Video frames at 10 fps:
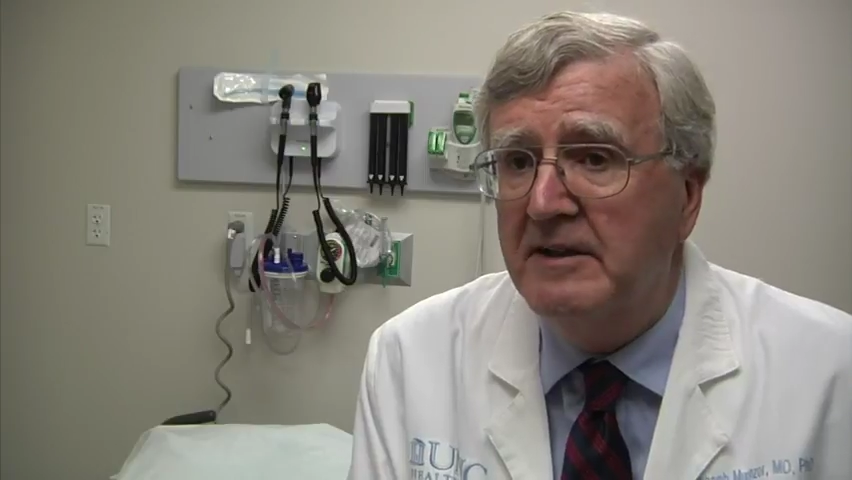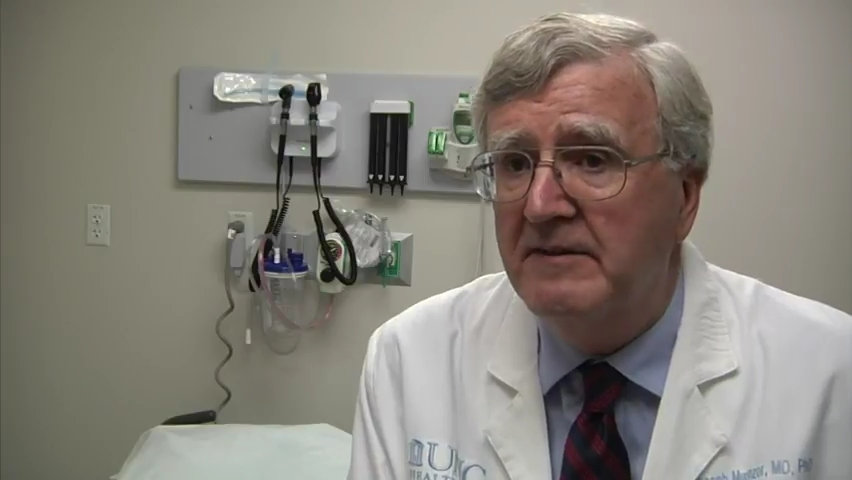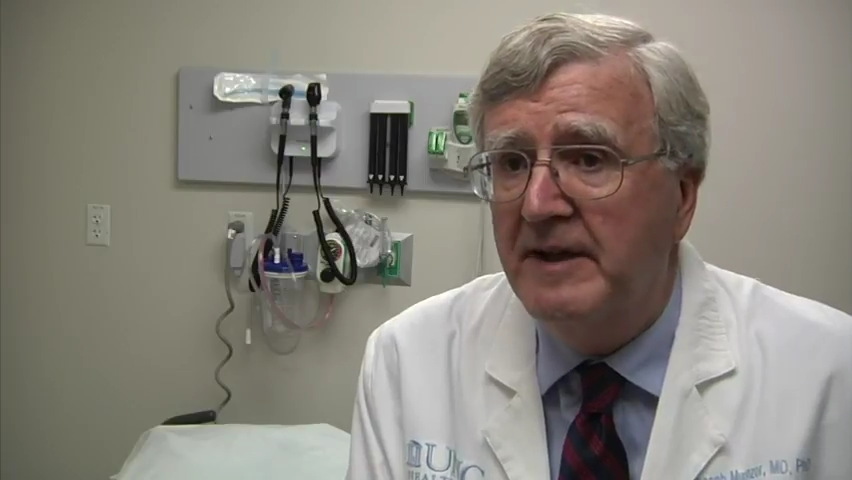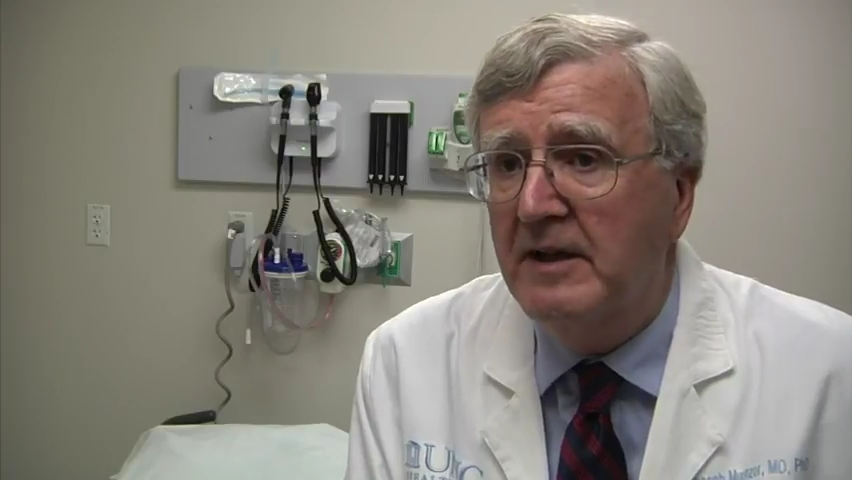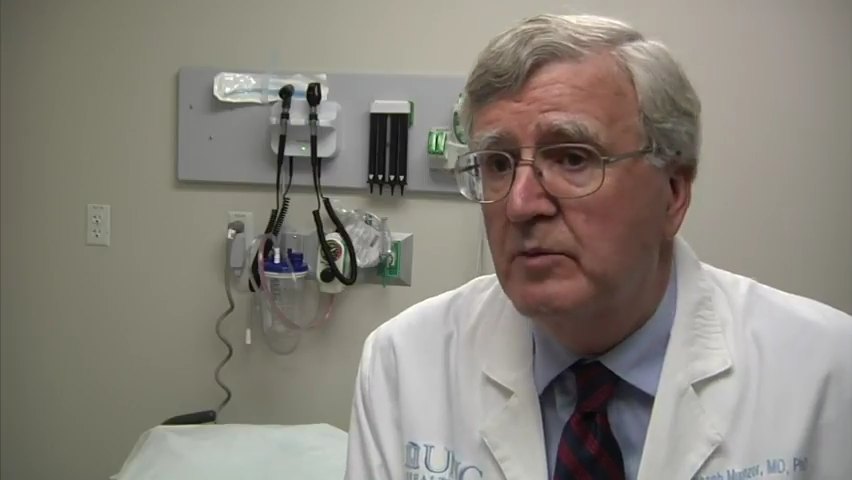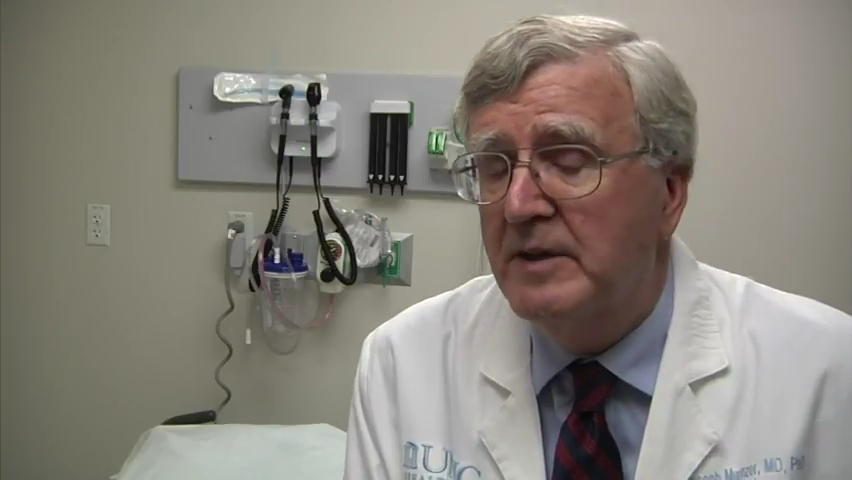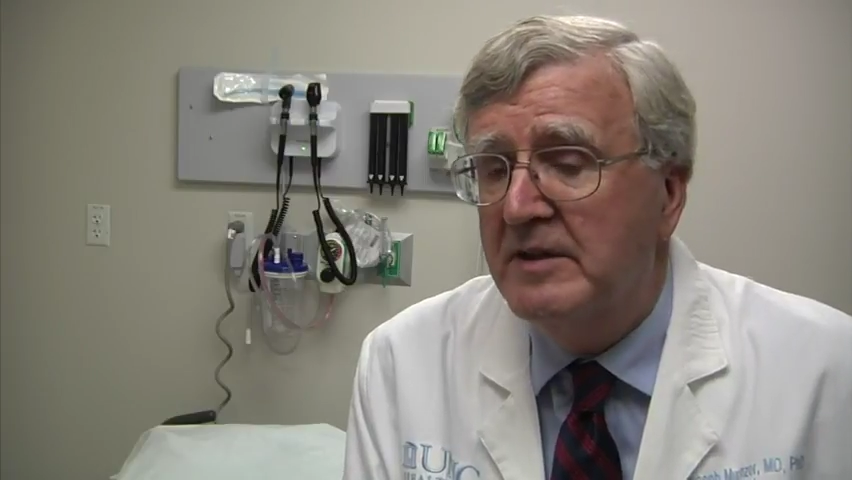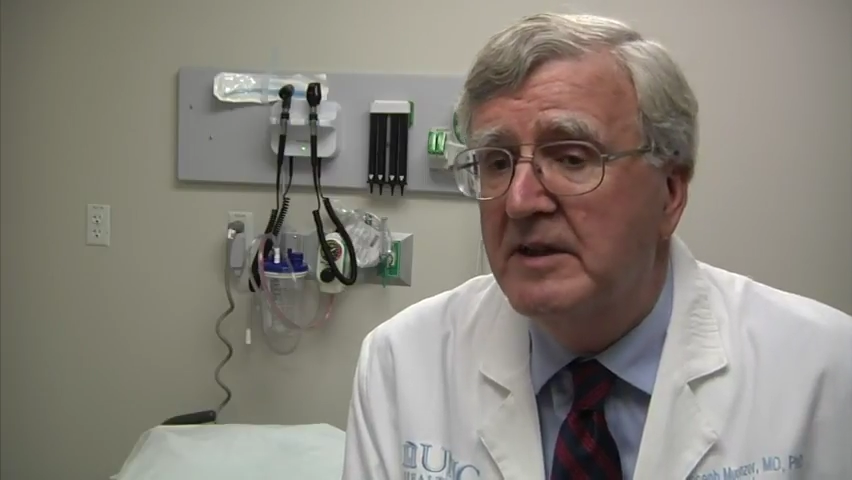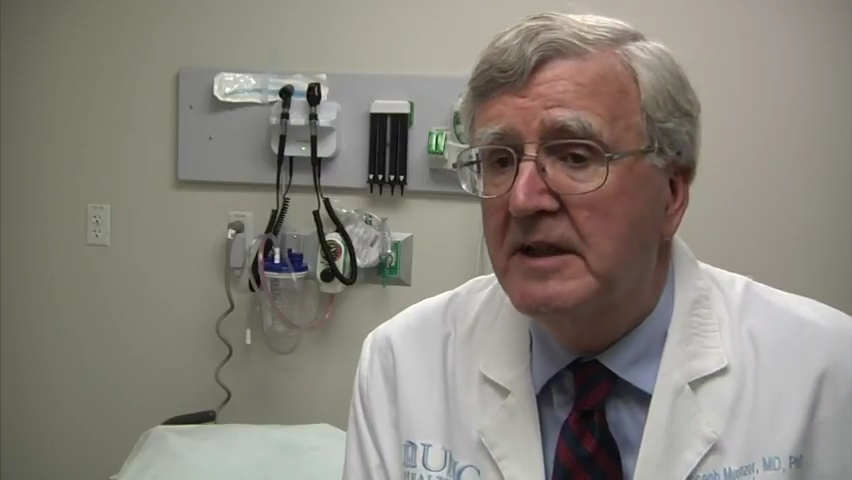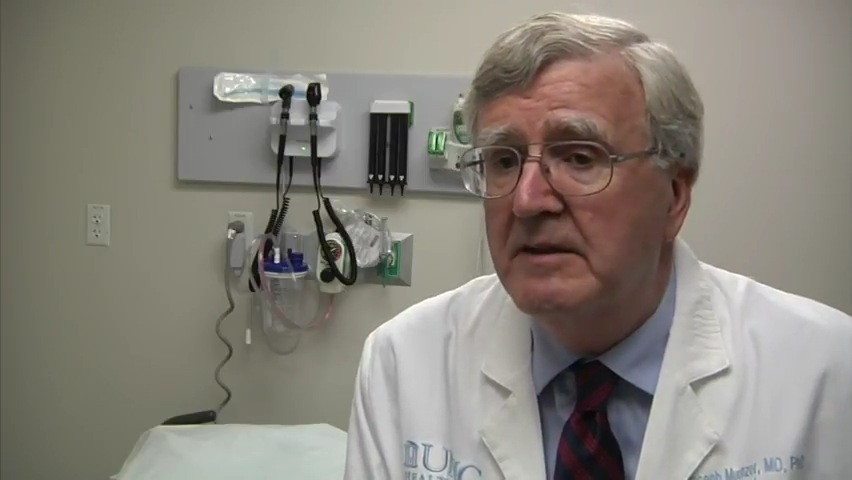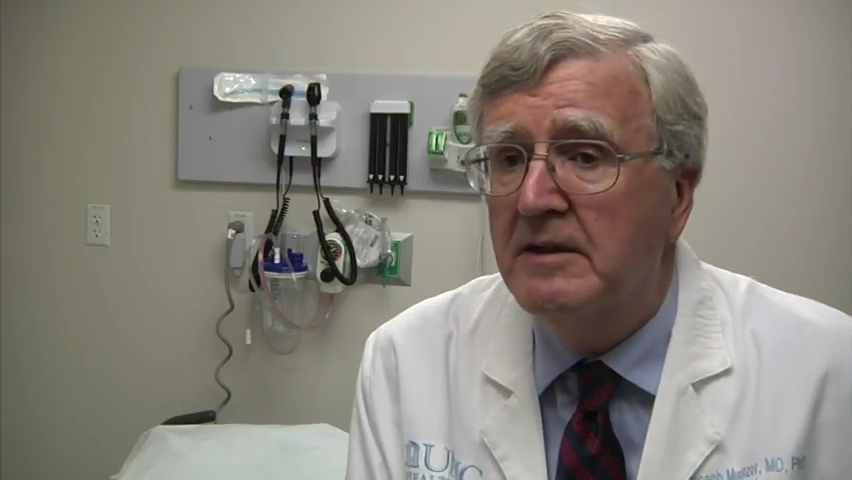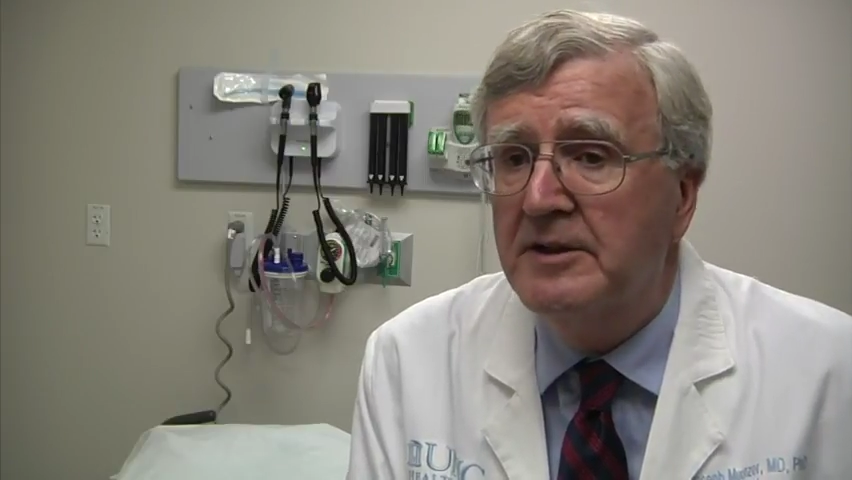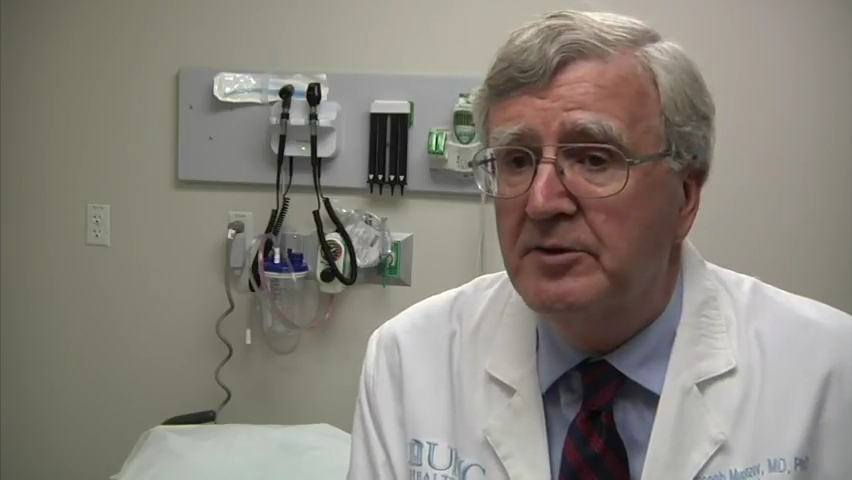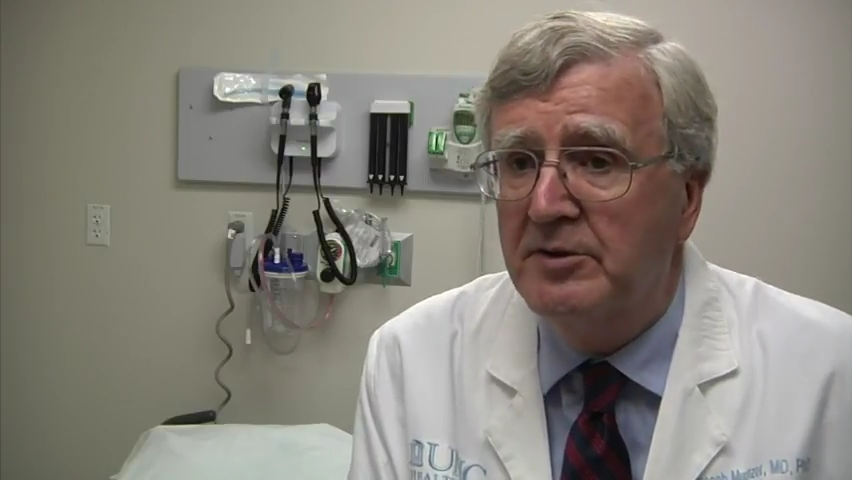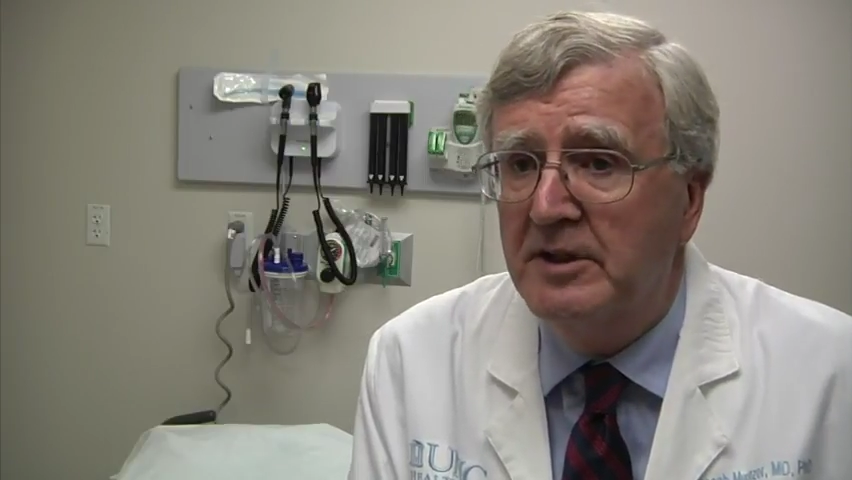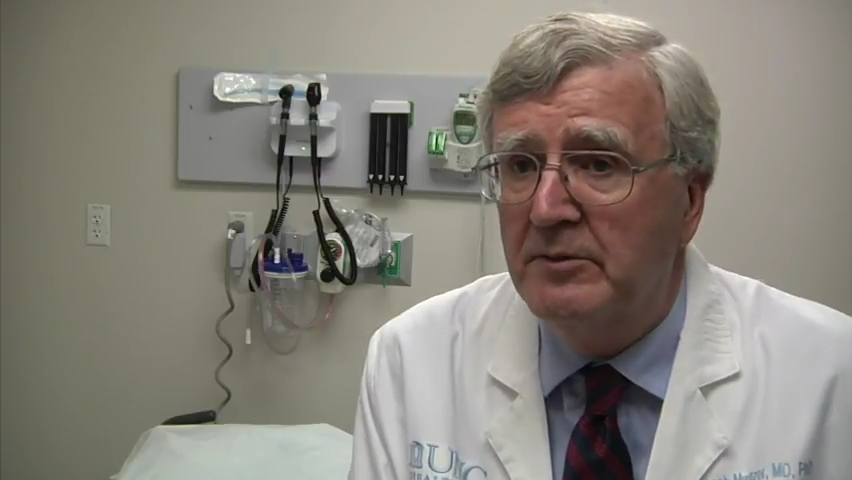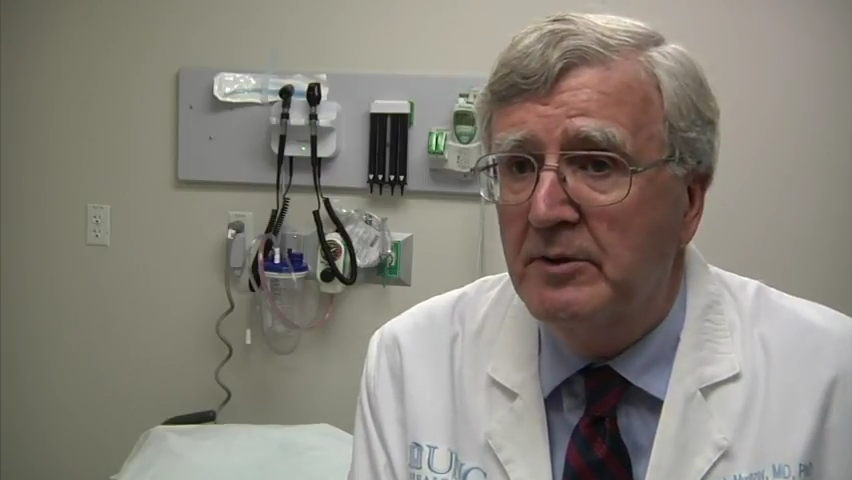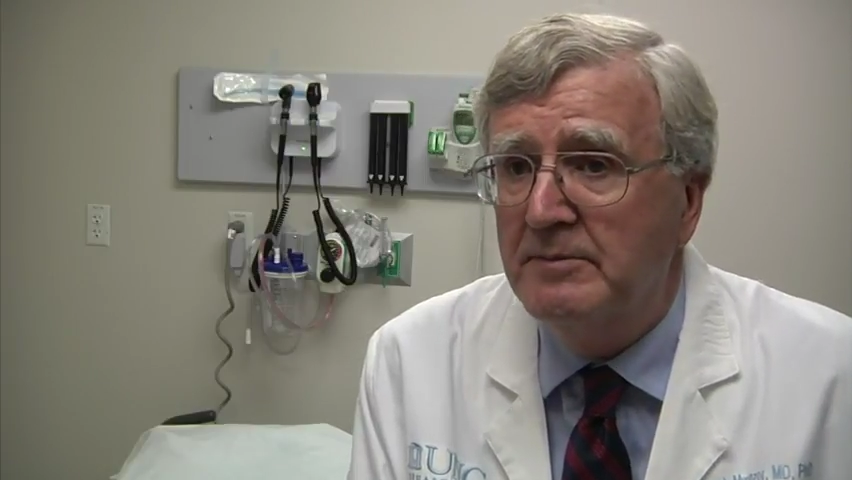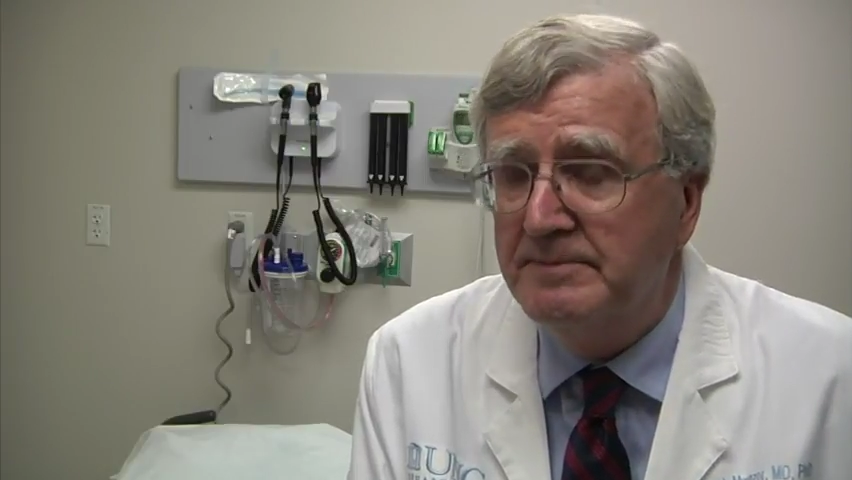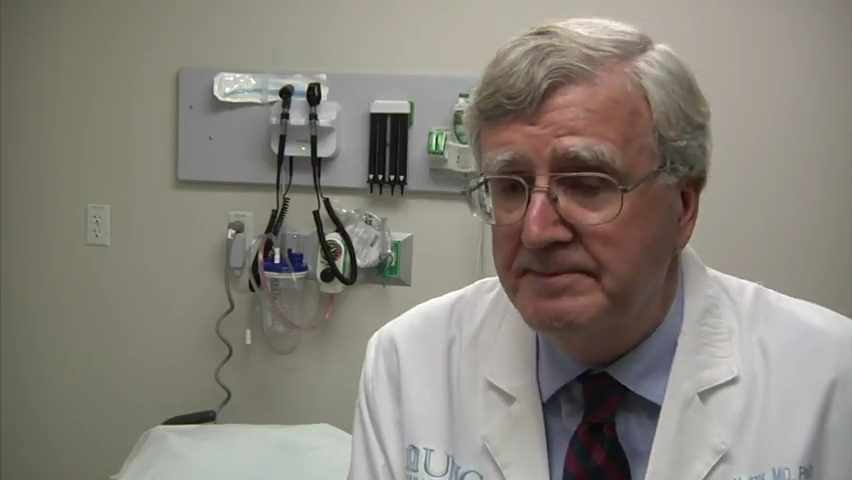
effects we see in Hunter syndrome.